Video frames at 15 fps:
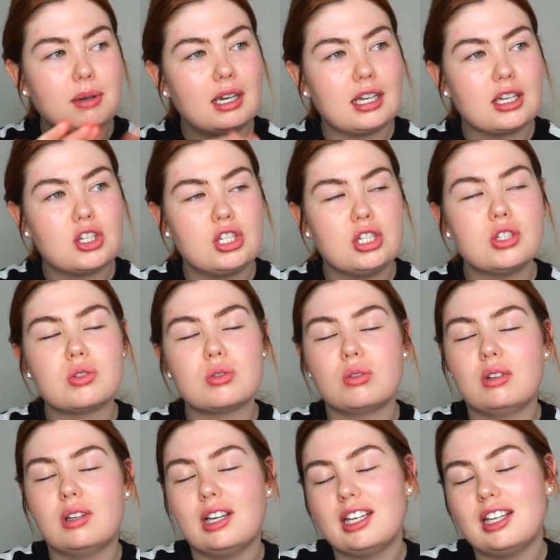Like, she's
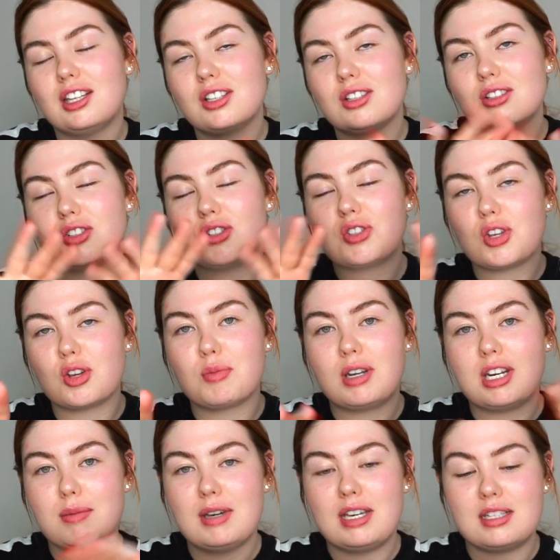done like so
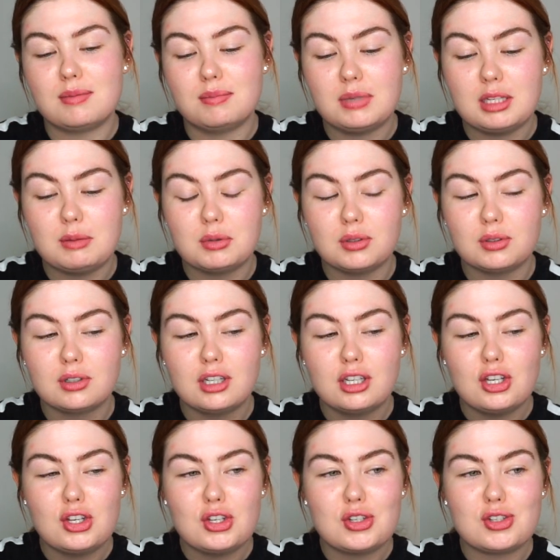many amazing people,
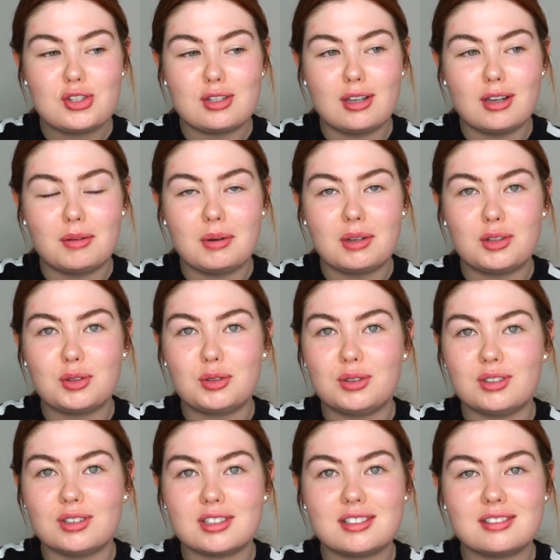so I
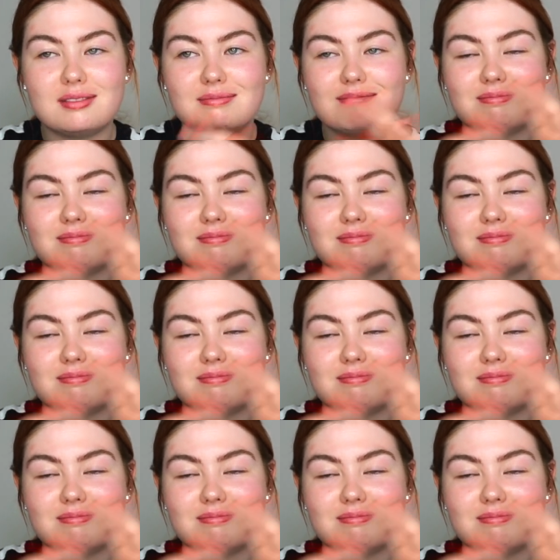thought